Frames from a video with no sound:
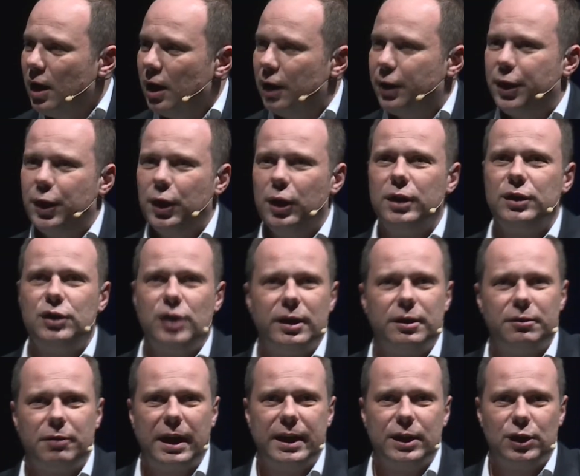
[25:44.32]
a
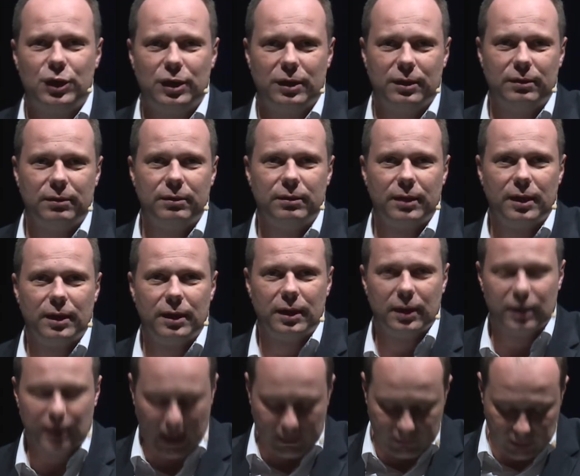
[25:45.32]
third-generation
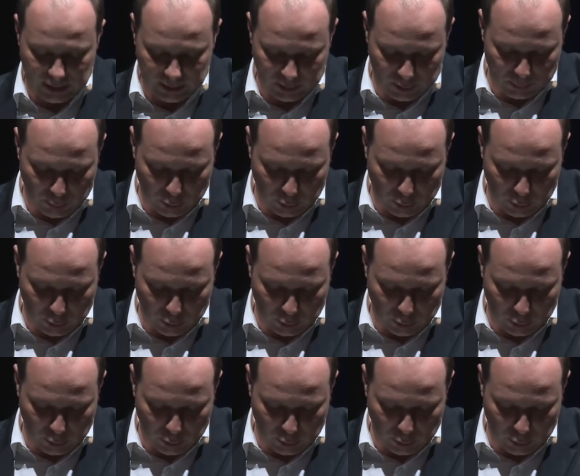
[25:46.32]
governance